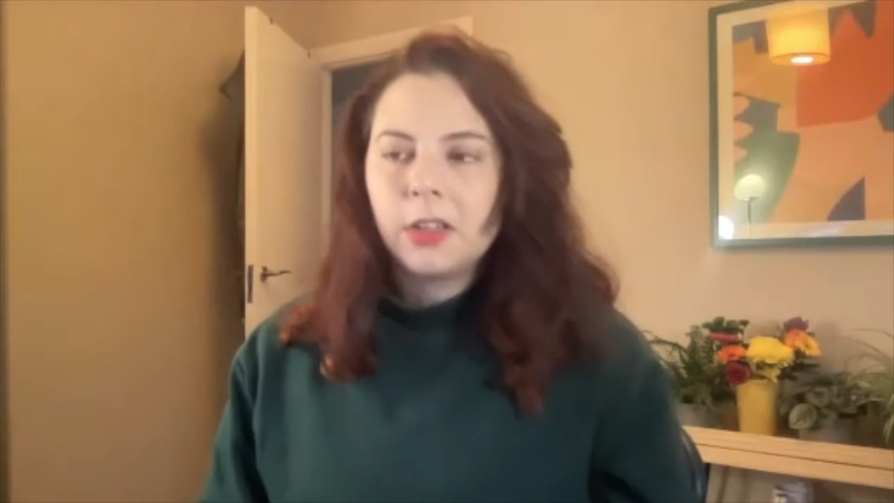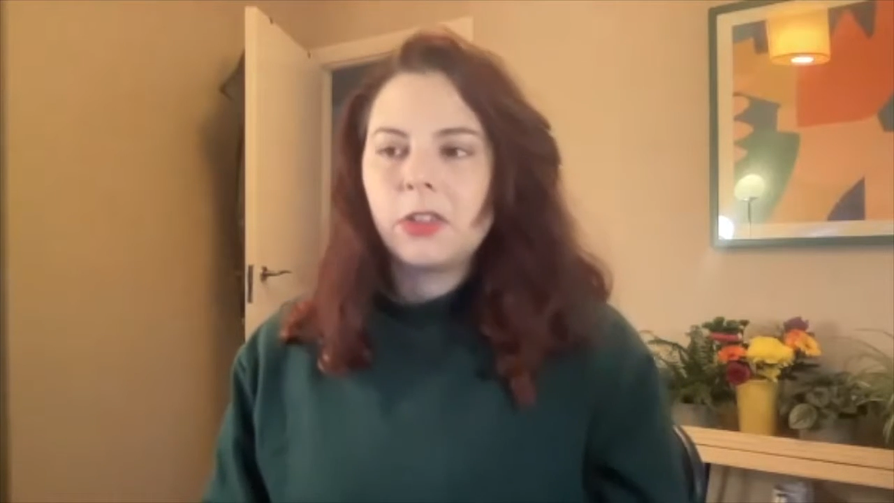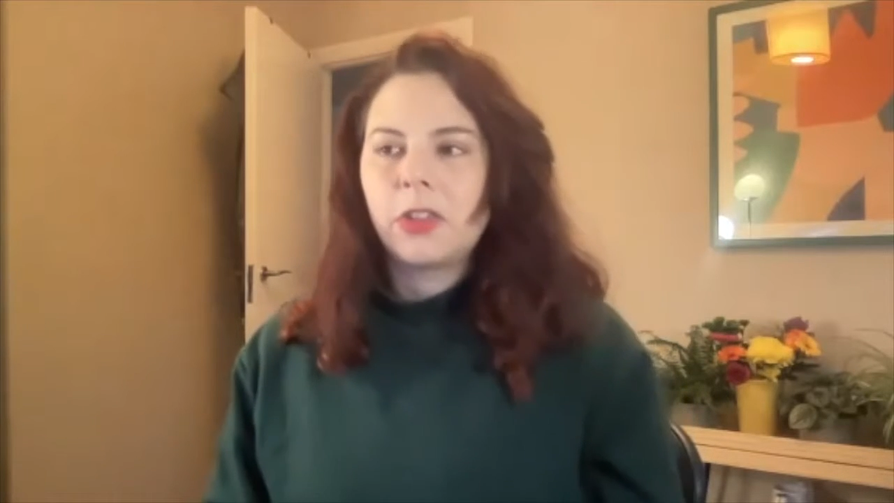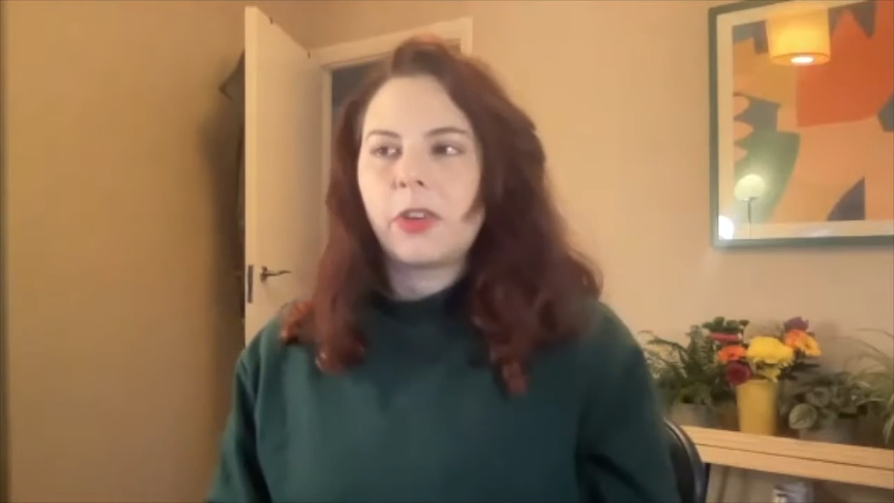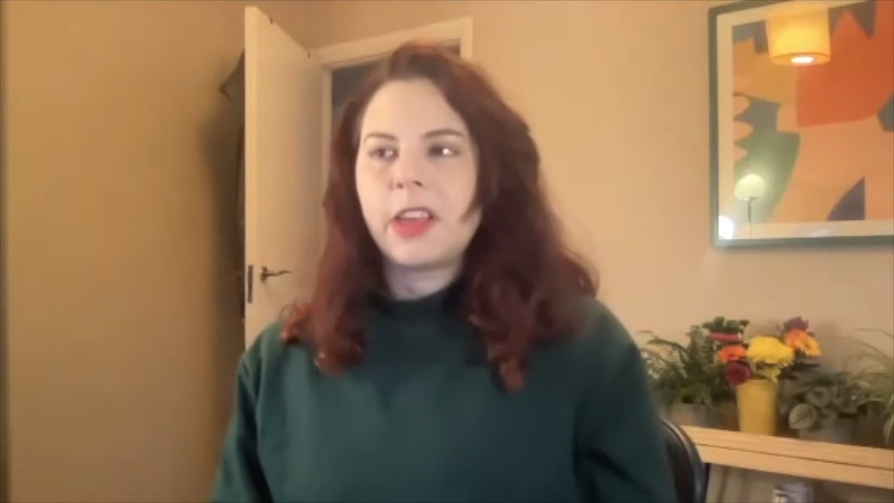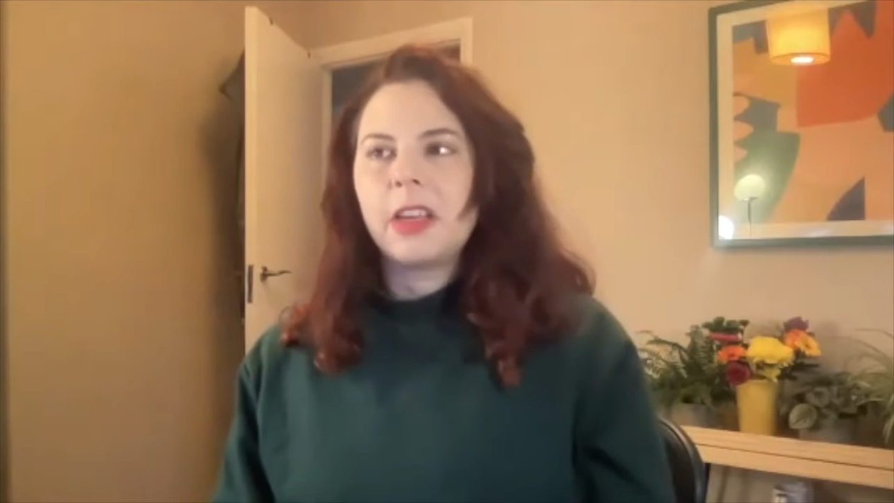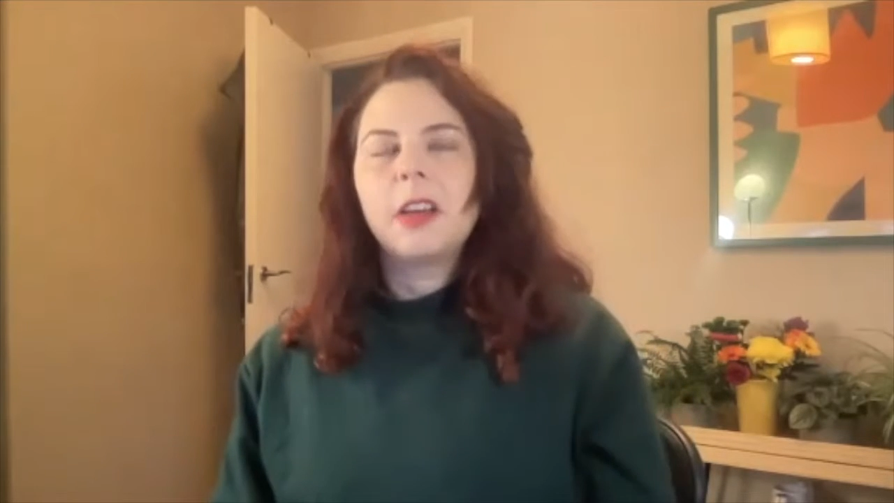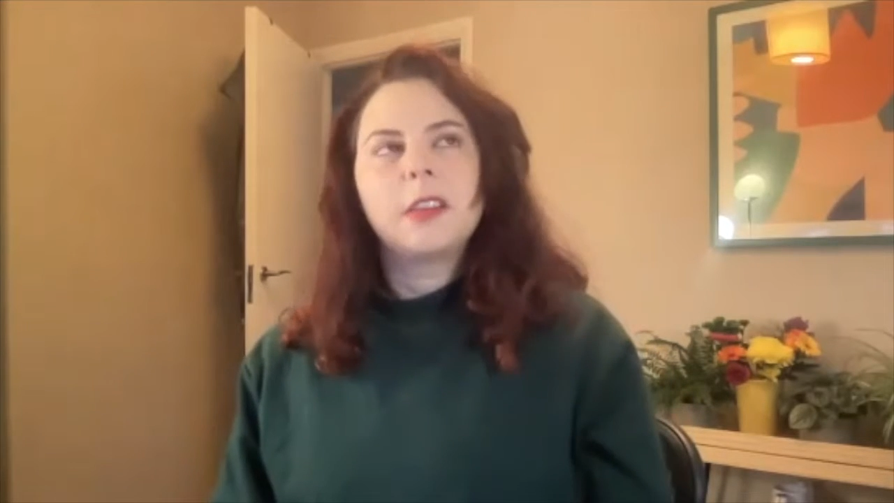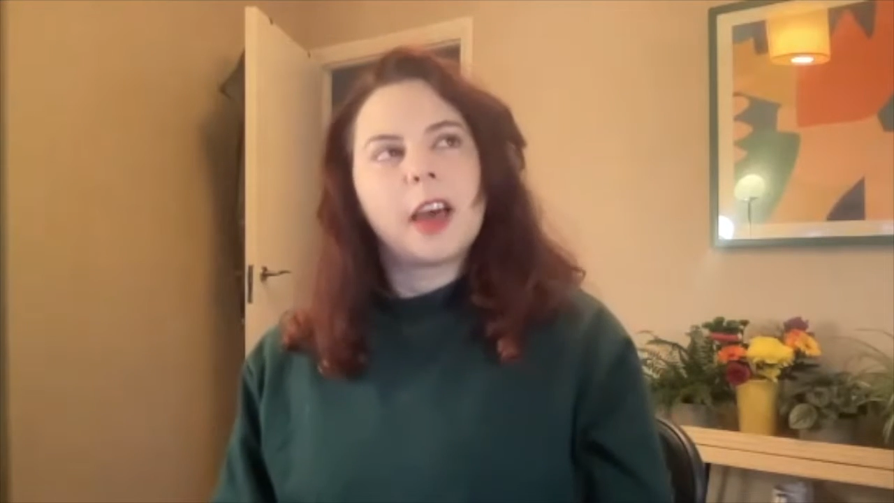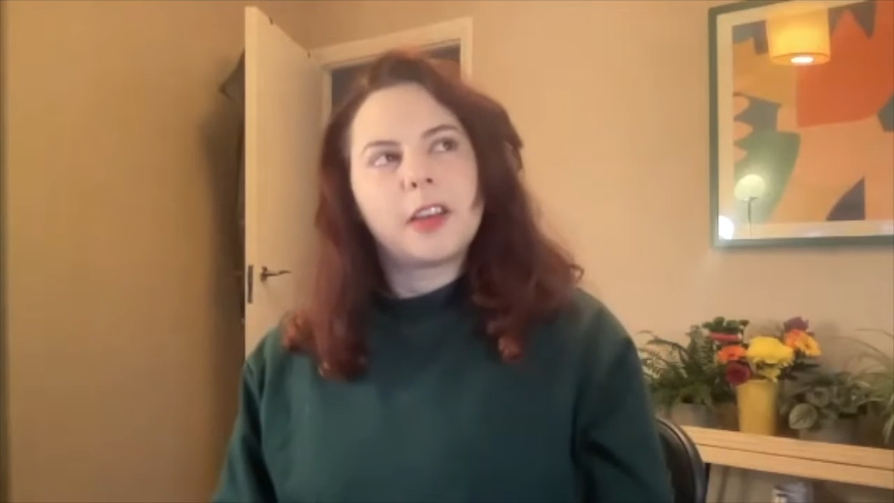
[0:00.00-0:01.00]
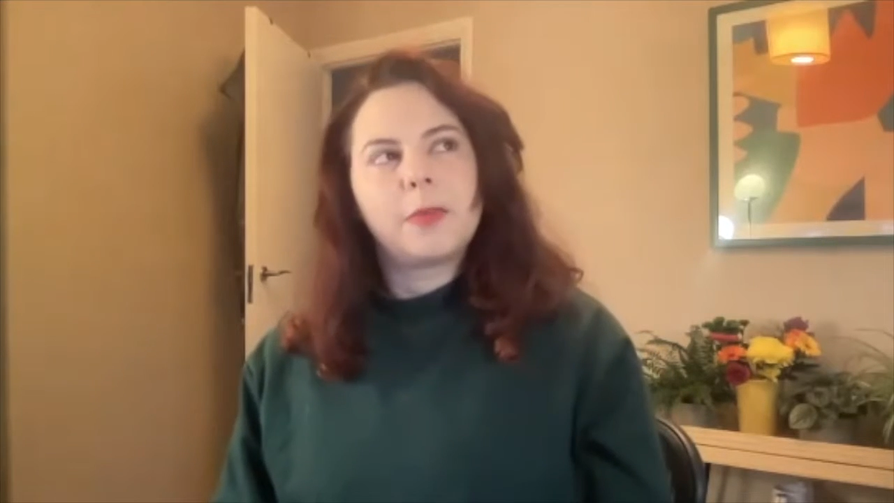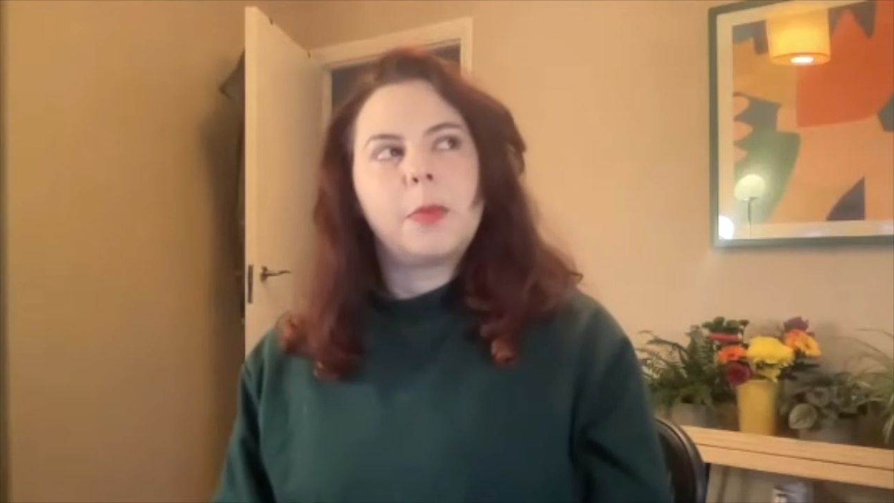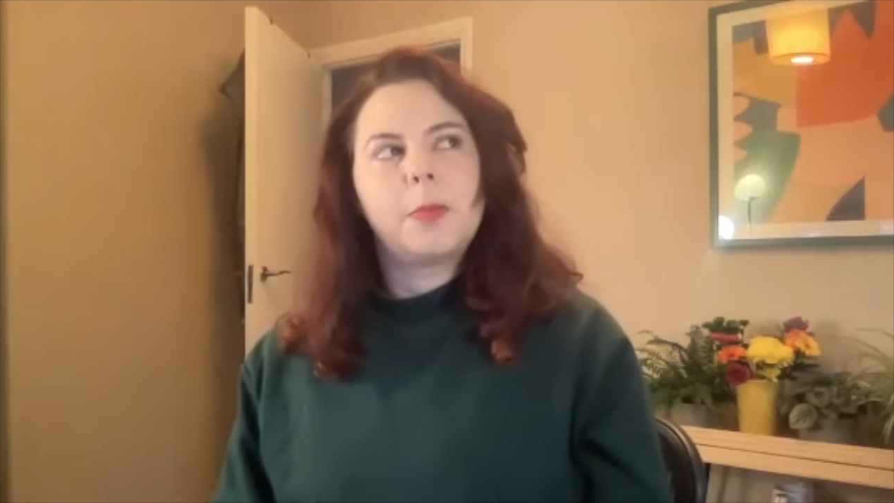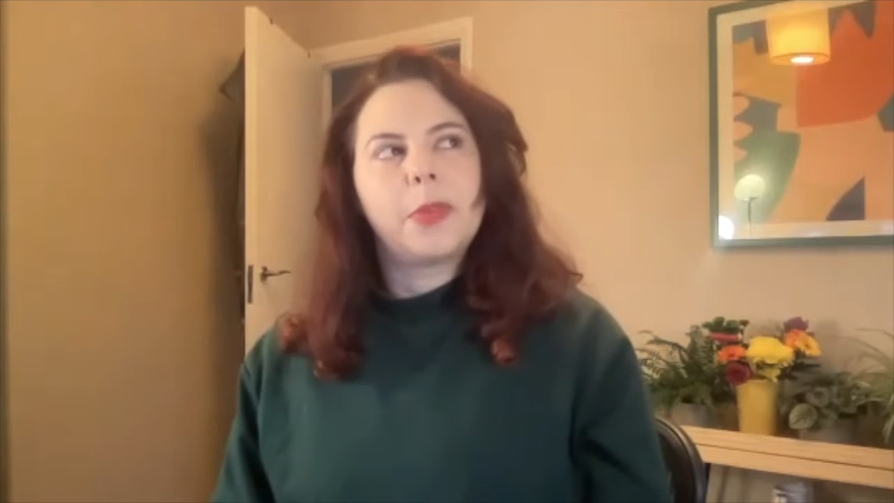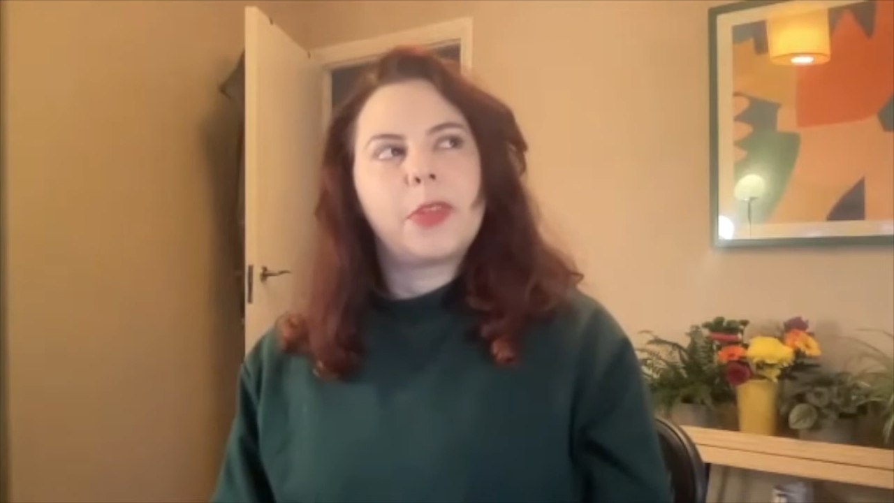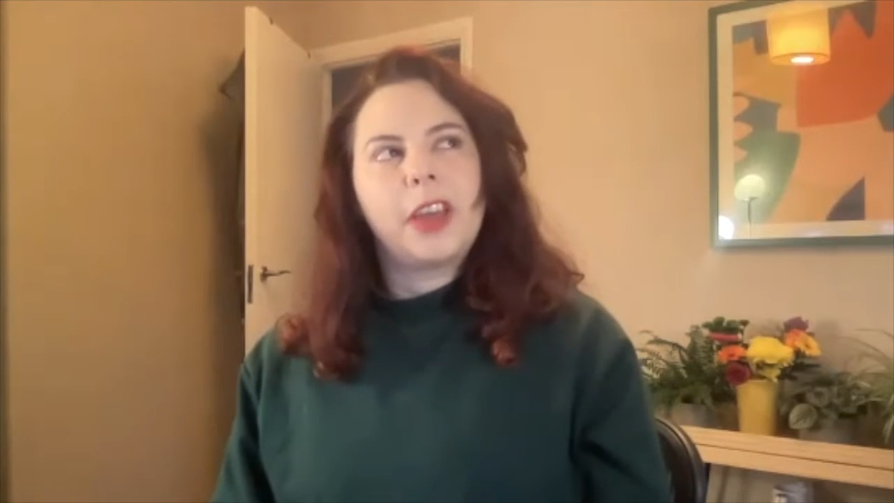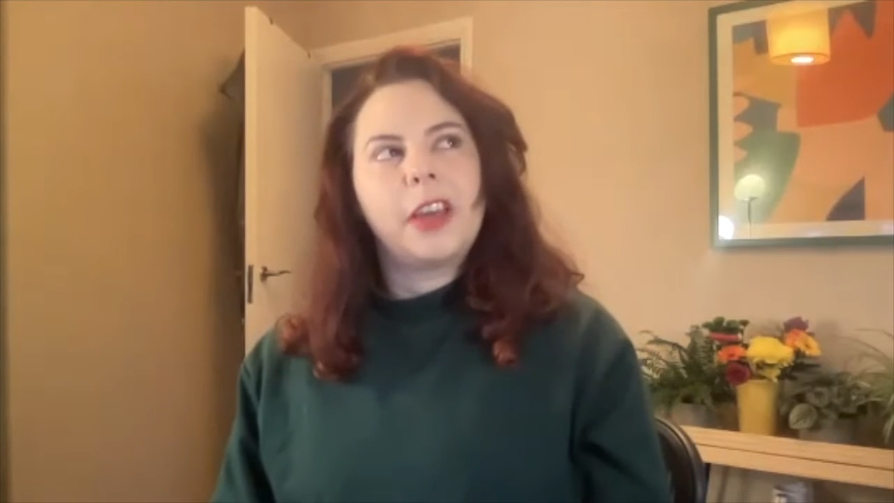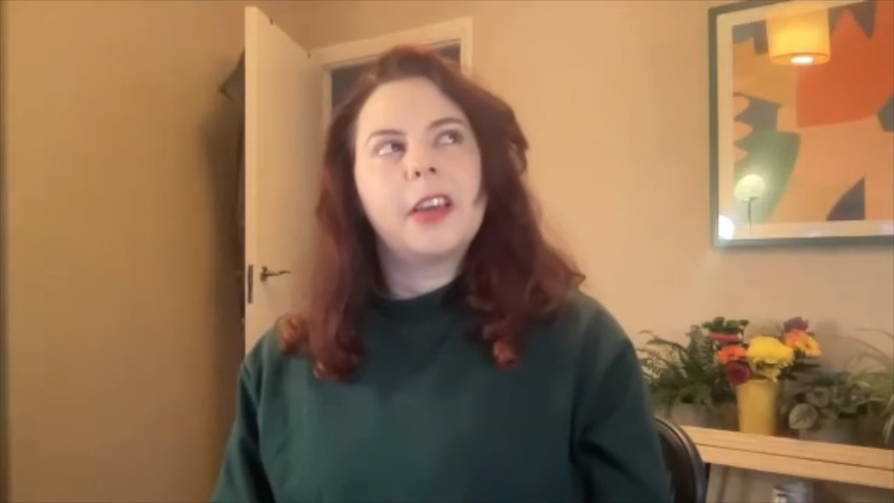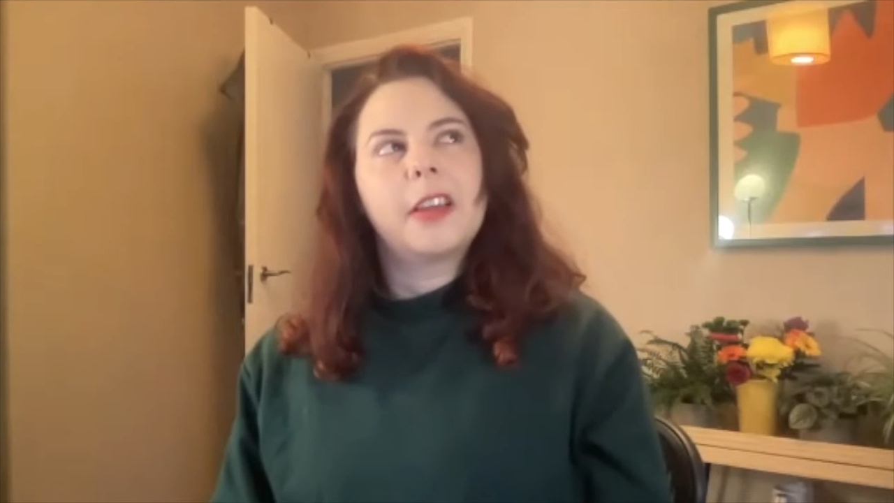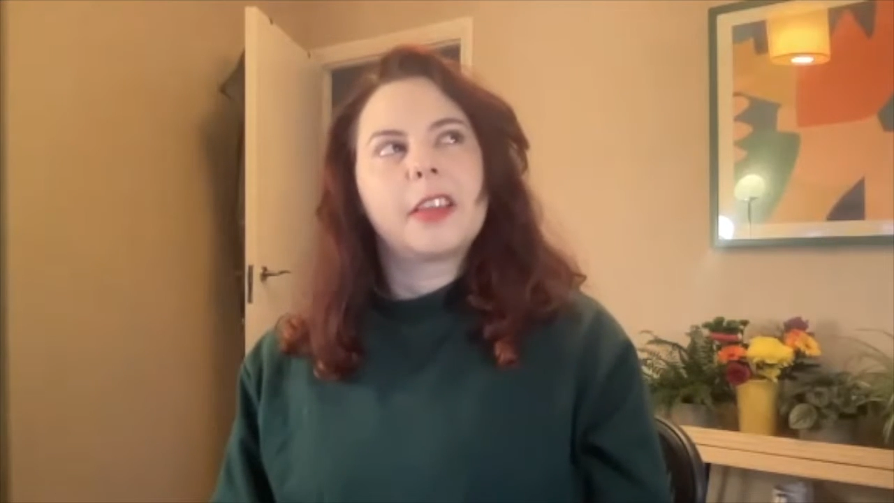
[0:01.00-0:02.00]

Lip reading: So I think a lot of people think